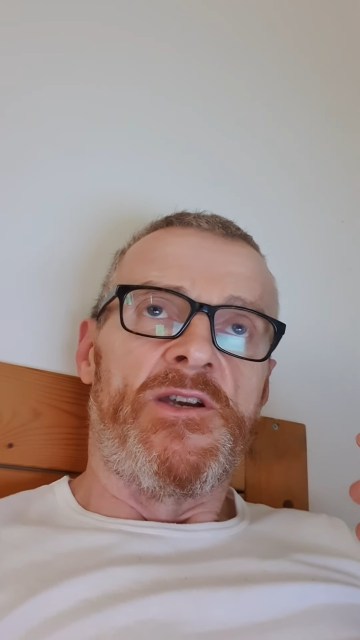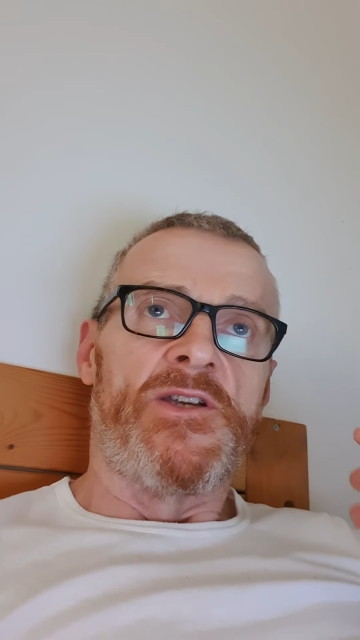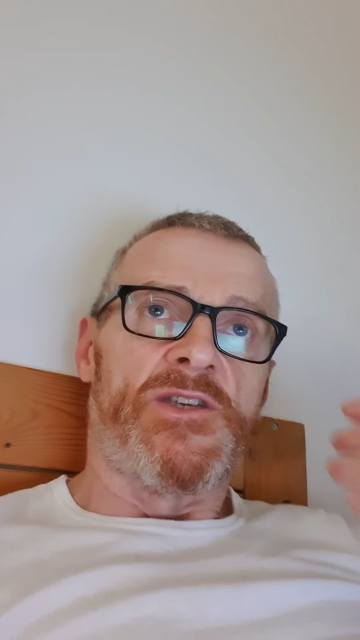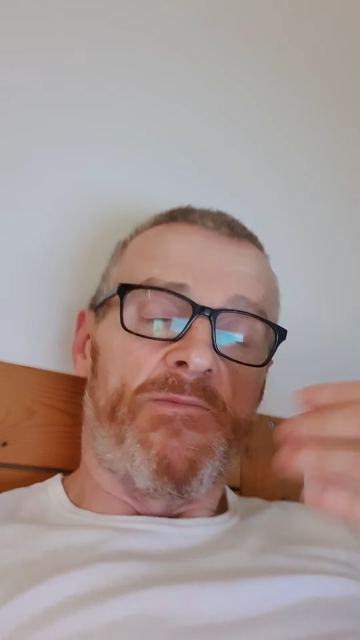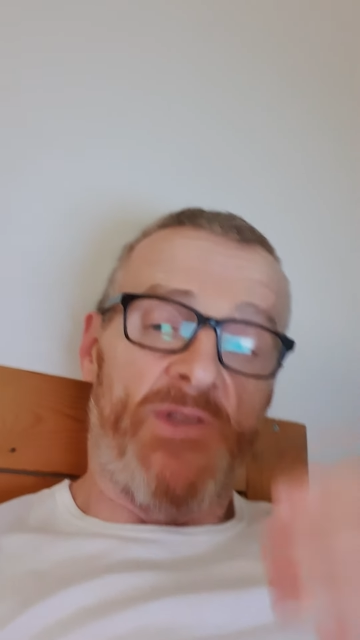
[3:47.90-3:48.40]

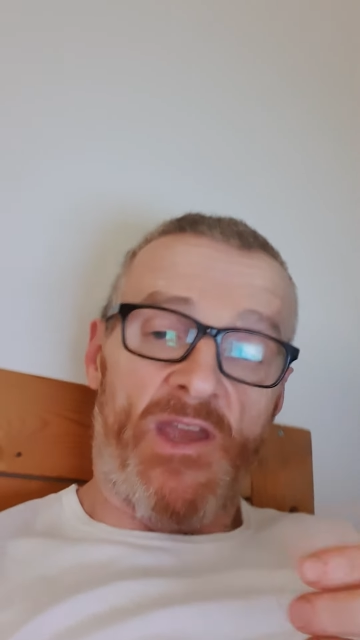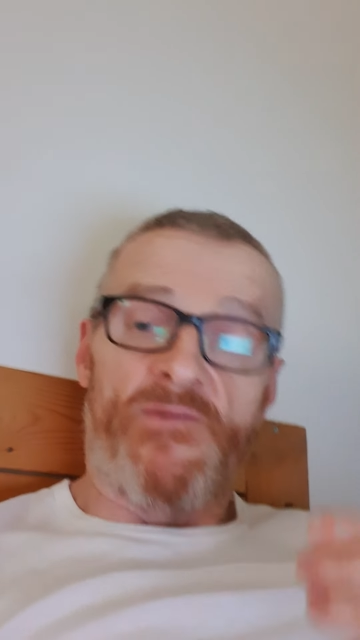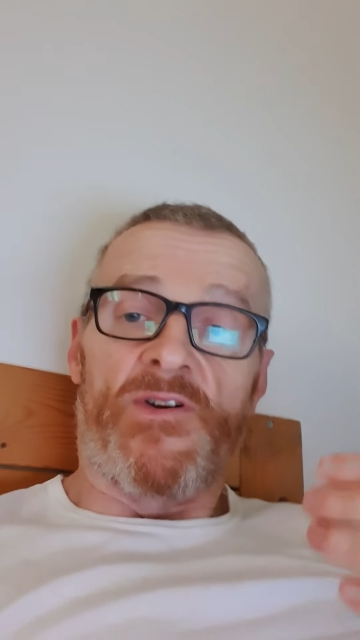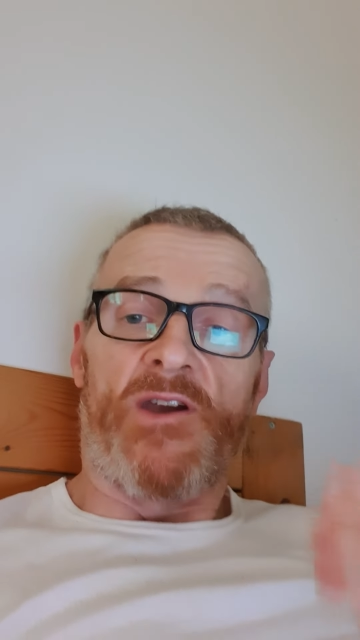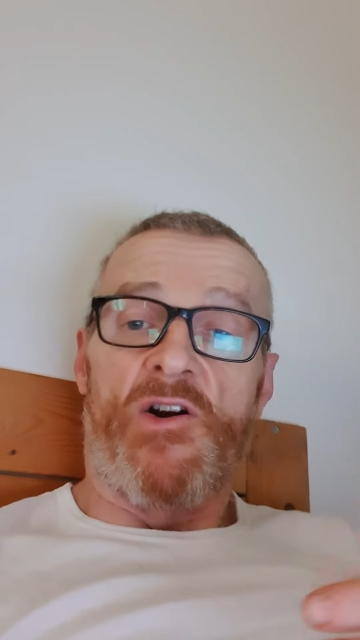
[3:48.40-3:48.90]
some of the
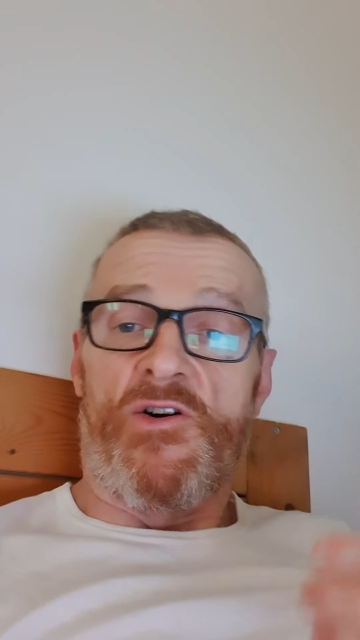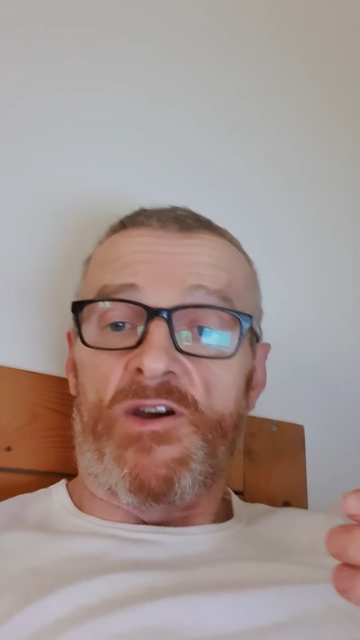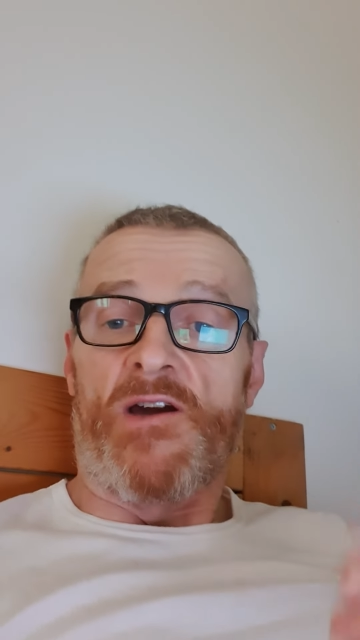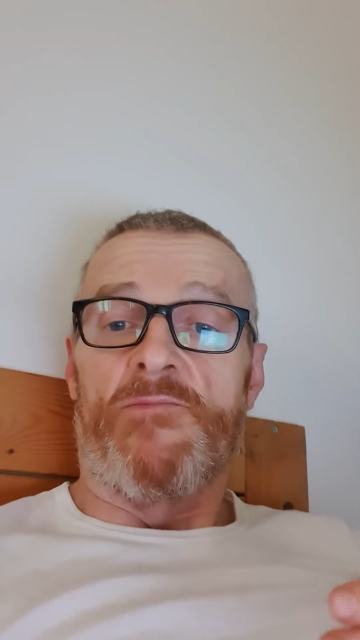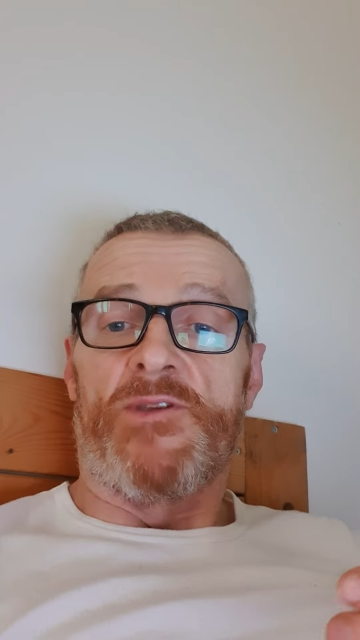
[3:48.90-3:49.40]
other car
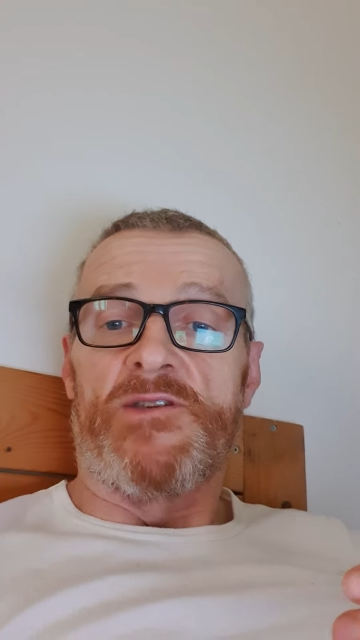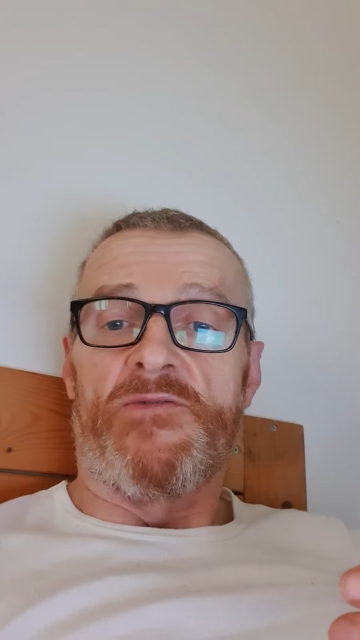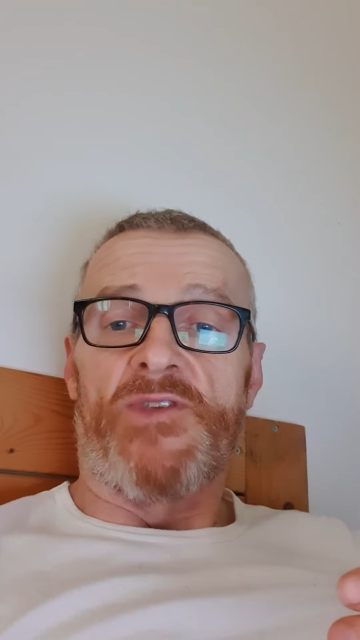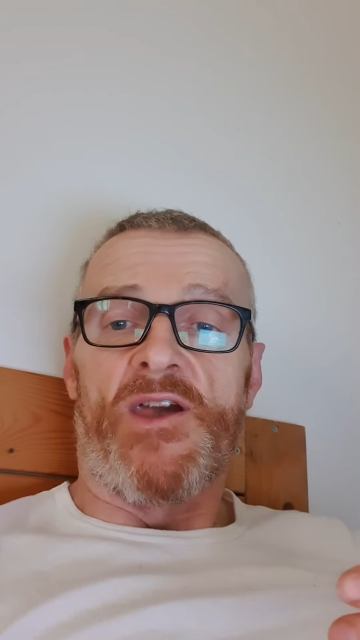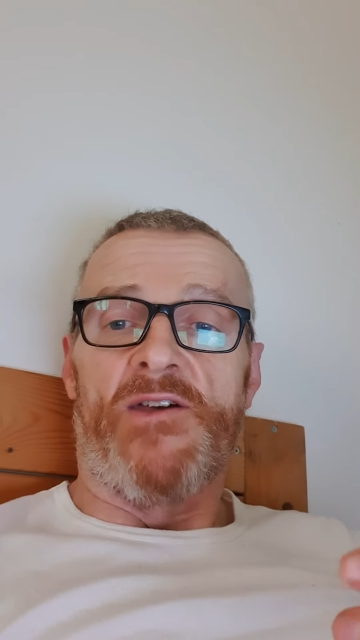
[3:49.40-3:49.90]
companies
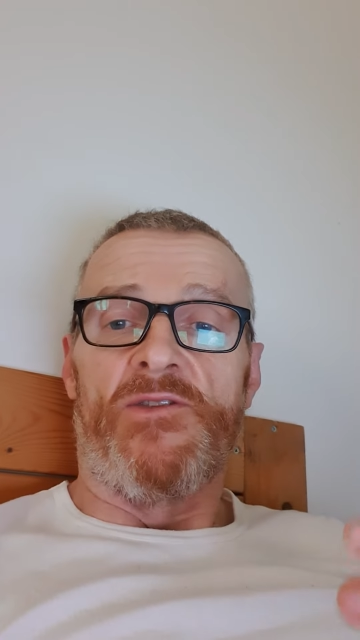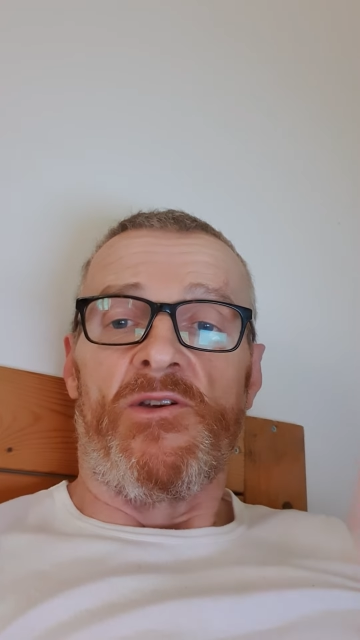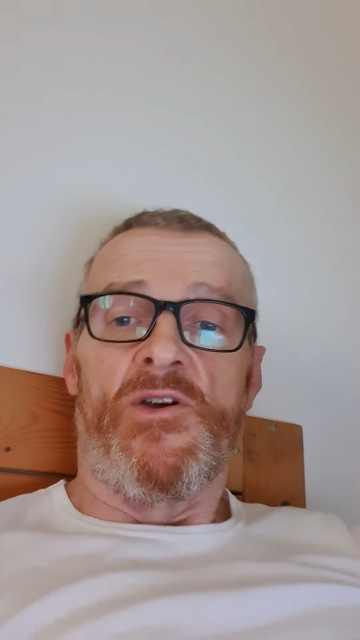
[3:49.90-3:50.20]
have done